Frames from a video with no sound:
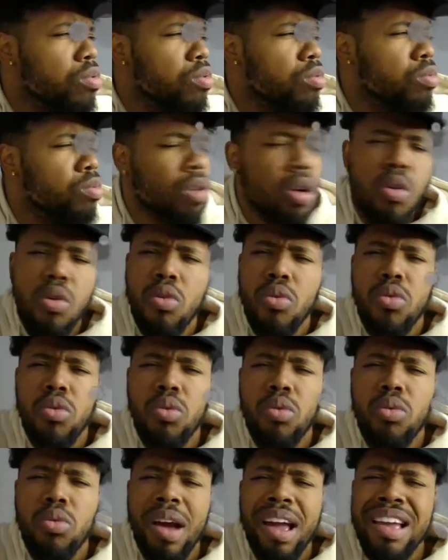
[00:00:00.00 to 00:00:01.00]
Whoa,
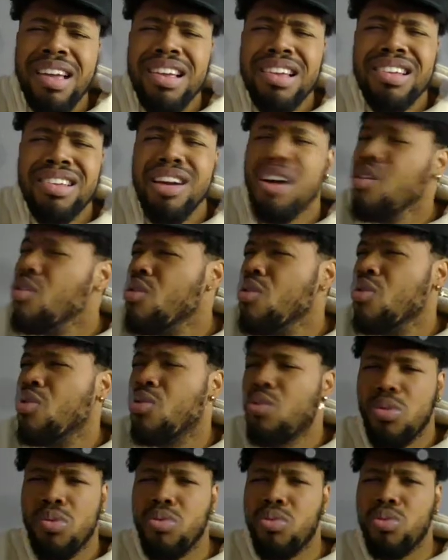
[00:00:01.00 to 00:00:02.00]
hey, yo,
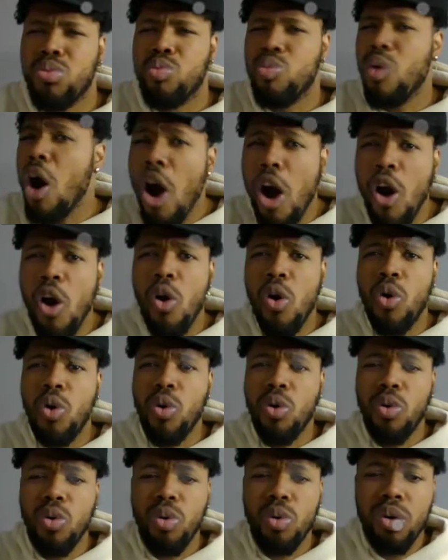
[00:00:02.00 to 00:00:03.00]
whoa,